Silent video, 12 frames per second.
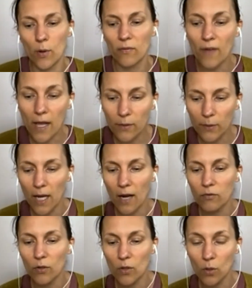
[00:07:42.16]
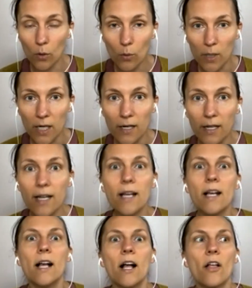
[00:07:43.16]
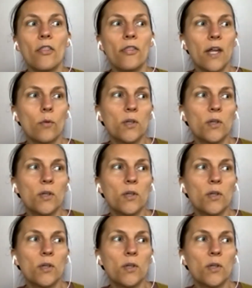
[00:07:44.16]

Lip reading: following after the Lord, then